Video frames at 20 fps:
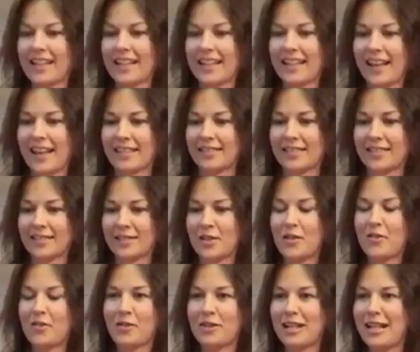Yes,
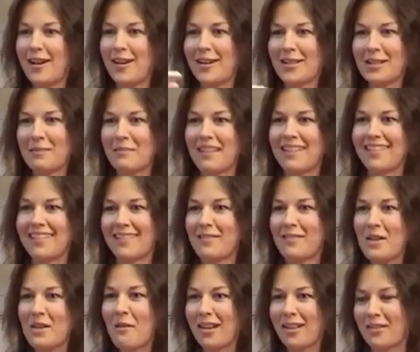you've already asked me.
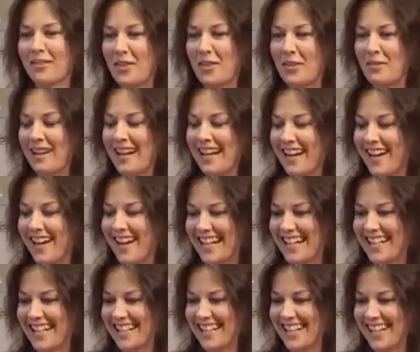You asked for three
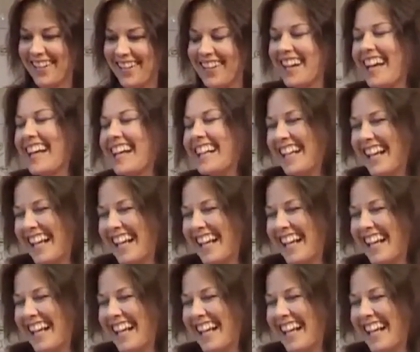earlier, didn't you? Did I?